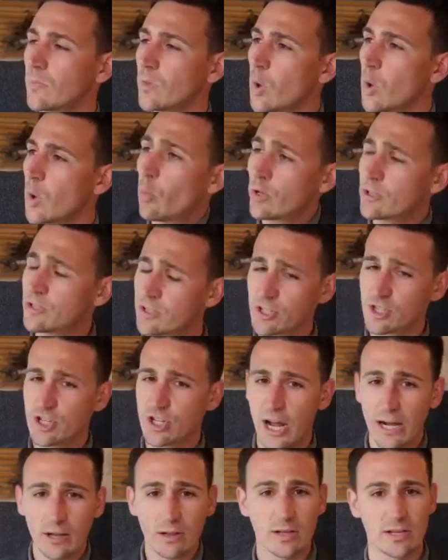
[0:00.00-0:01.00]
what's the
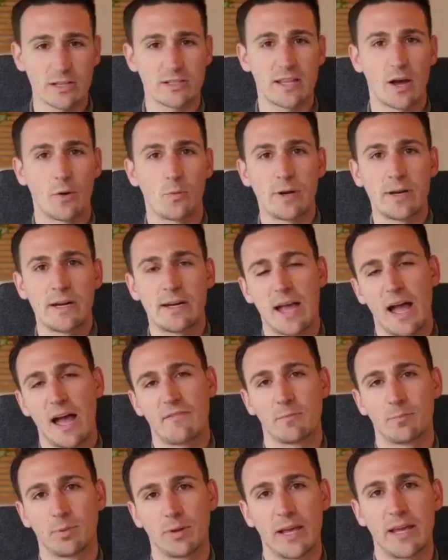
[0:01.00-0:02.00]
checklist that we need to have
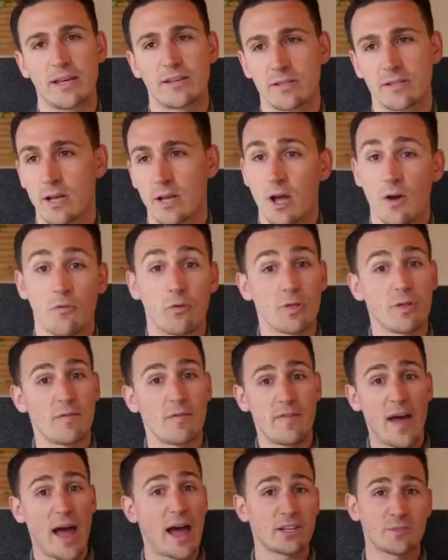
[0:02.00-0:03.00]
in place for the
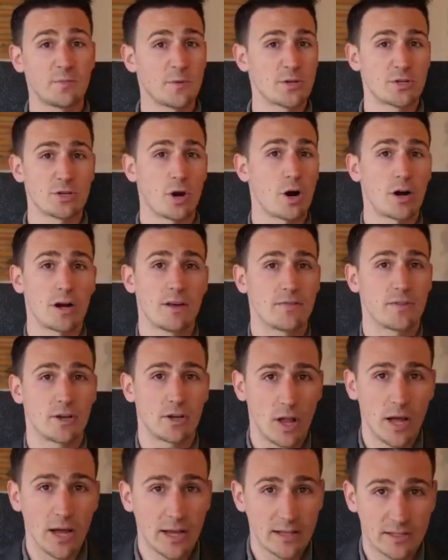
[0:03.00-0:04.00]
vast majority of the
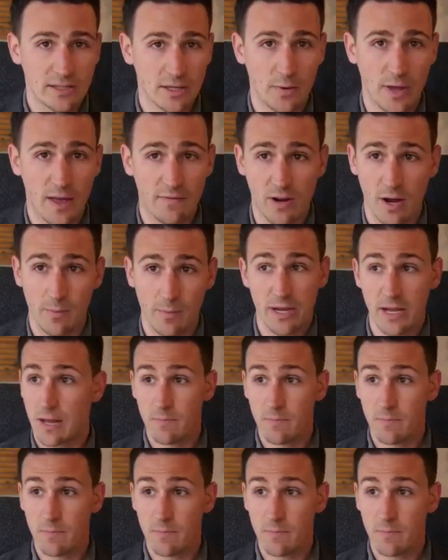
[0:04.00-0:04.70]
clients that we have coming in?